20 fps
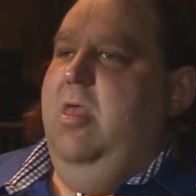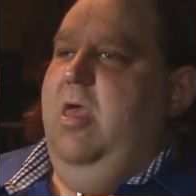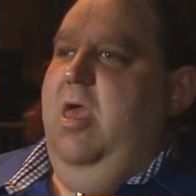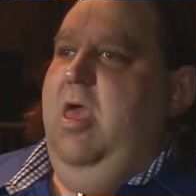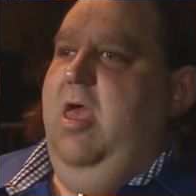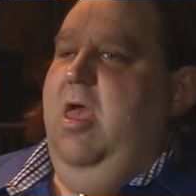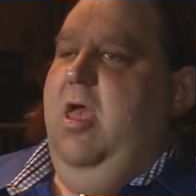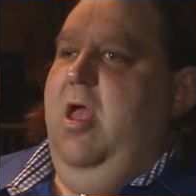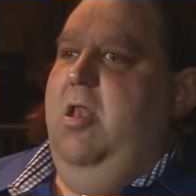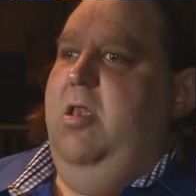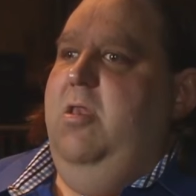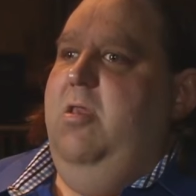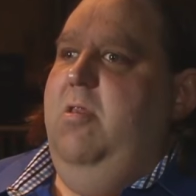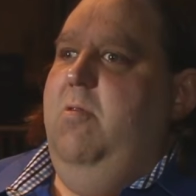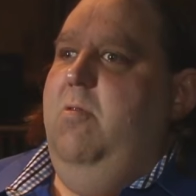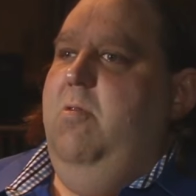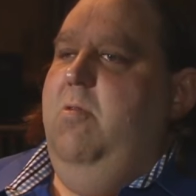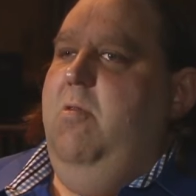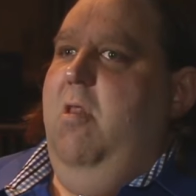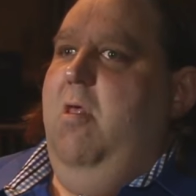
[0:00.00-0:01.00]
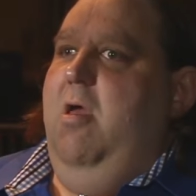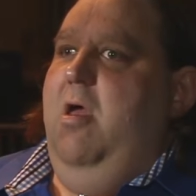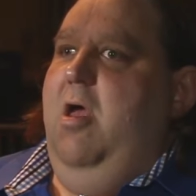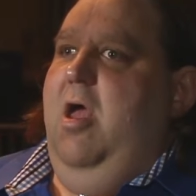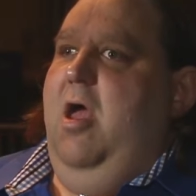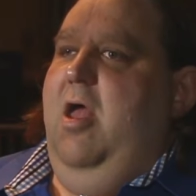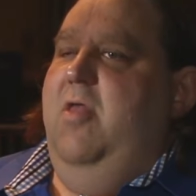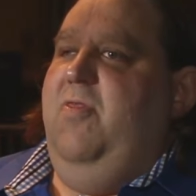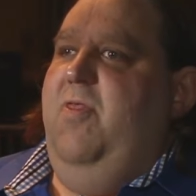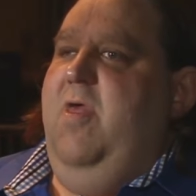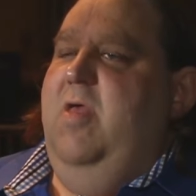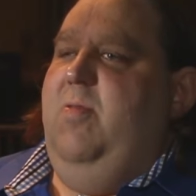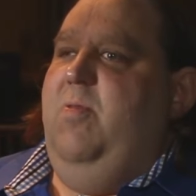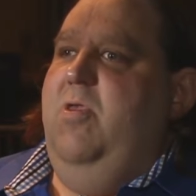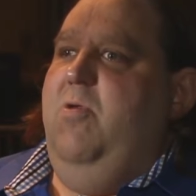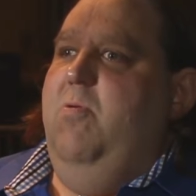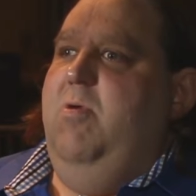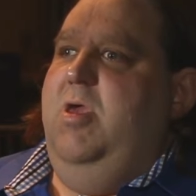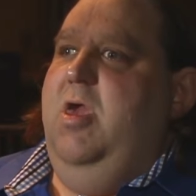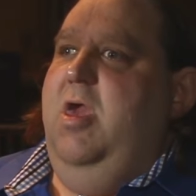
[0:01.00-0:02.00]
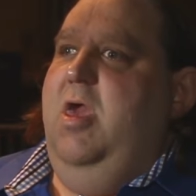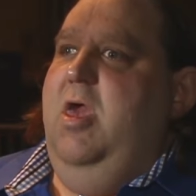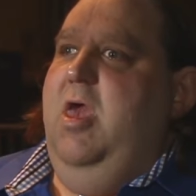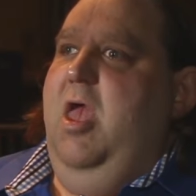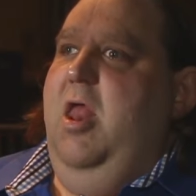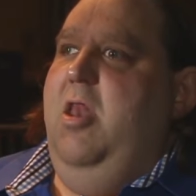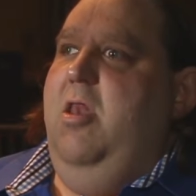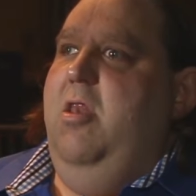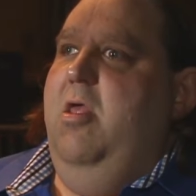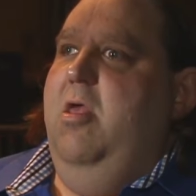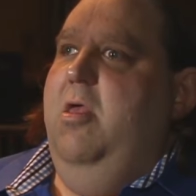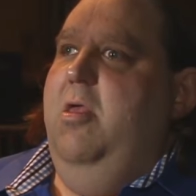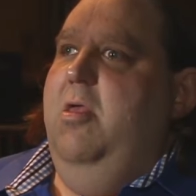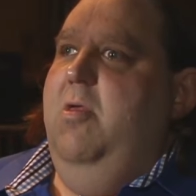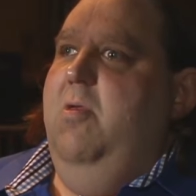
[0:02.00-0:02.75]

and I think that you can